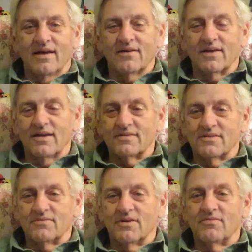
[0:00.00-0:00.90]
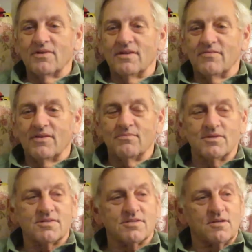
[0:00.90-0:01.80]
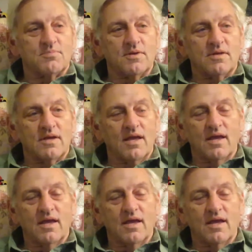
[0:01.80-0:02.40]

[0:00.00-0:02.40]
Okay, so we were living in Mississippi,